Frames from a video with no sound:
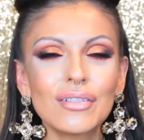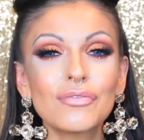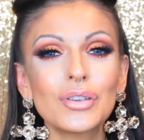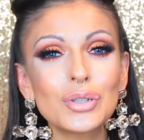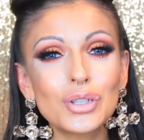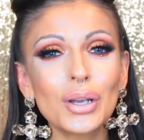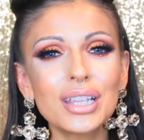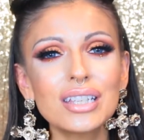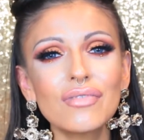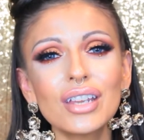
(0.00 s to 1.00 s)
If you enjoy
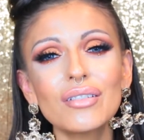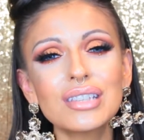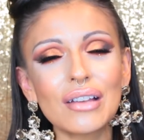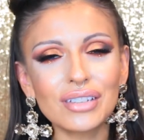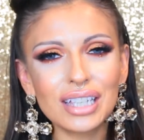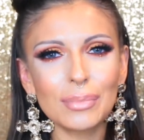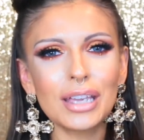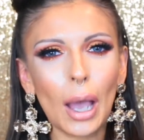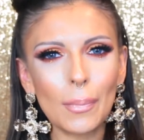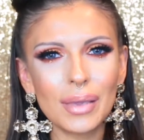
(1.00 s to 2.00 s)
this video, definitely give
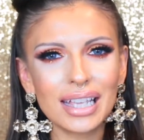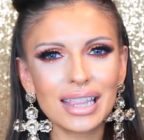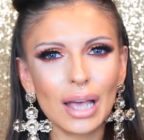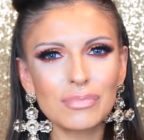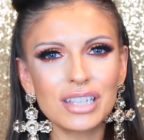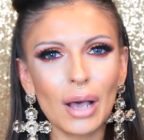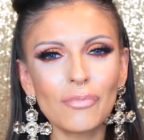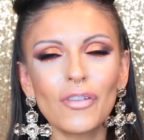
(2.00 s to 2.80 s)
me a big thumbs up.